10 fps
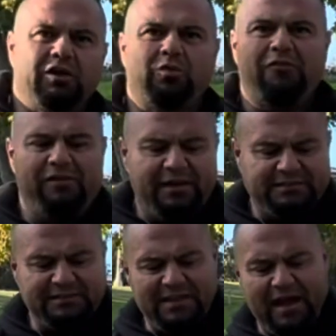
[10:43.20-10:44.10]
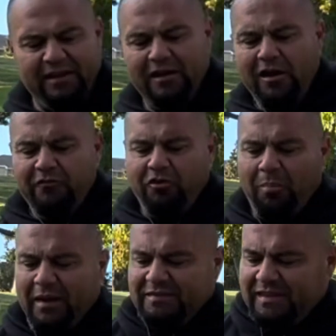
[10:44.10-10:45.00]
in Revelation 9. For
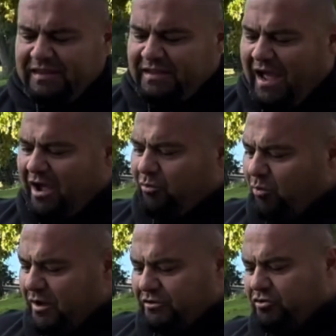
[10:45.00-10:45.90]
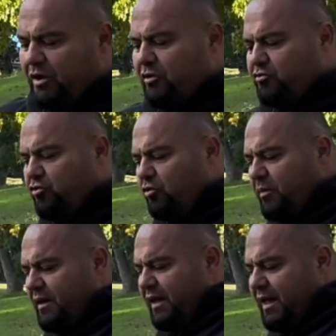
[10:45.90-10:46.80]
by thee I have run through a troop,
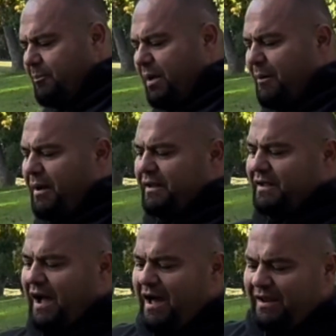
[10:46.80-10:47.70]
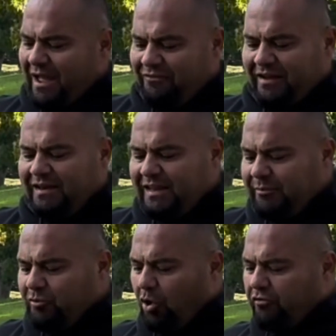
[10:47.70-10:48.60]
and by my God have I
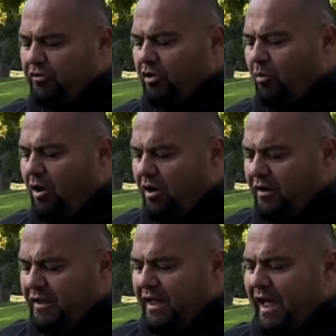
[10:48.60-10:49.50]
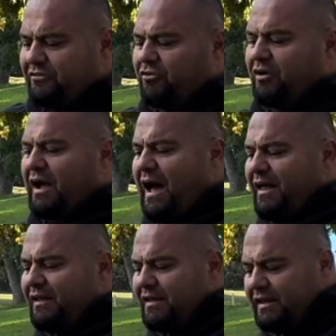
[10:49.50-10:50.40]
leaped over a wall. As for
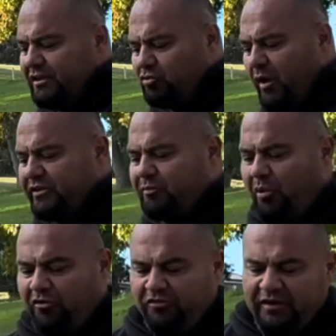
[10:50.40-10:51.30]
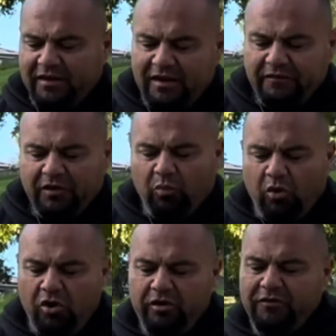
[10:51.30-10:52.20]
God, his way is perfect. The
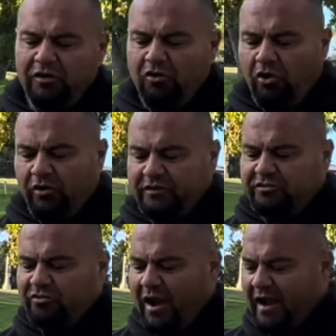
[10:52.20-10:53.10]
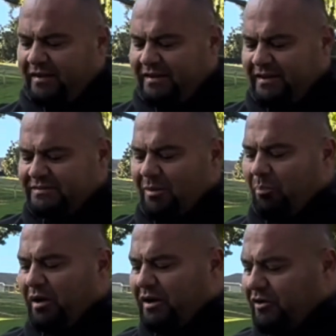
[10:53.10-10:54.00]
word of the Lord is tried. He is a
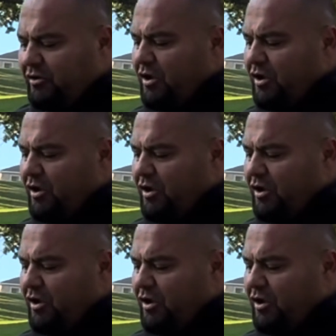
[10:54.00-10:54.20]
buckler